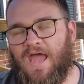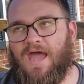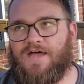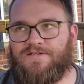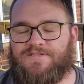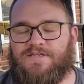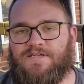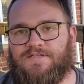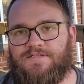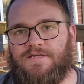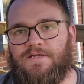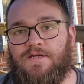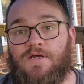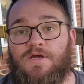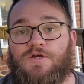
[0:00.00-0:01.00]
as
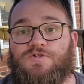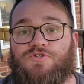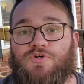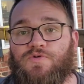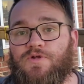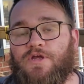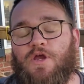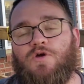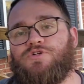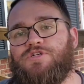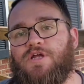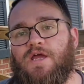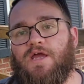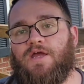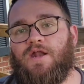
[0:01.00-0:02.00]
easy to
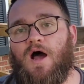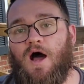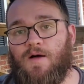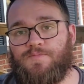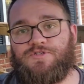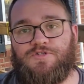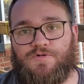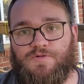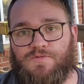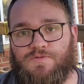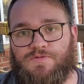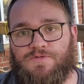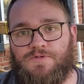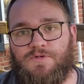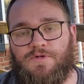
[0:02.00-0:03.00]
negotiate
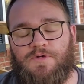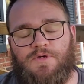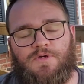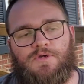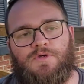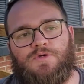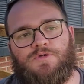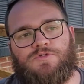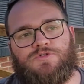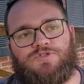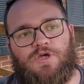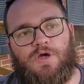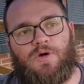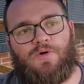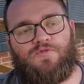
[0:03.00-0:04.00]
obstacles.
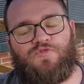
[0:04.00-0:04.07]
So